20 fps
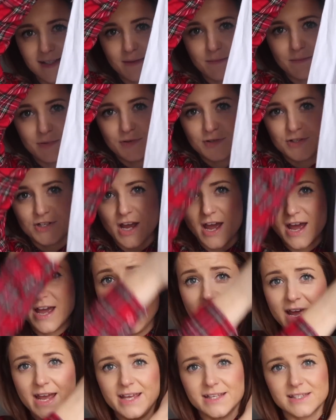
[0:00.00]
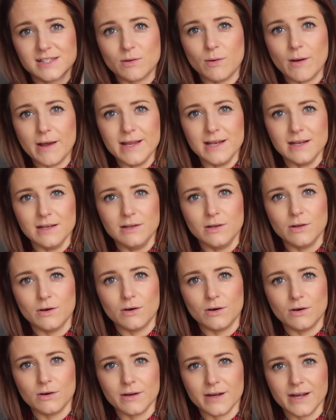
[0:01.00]
simple shirt. It's quite
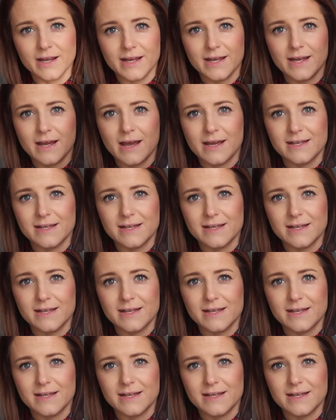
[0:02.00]
long.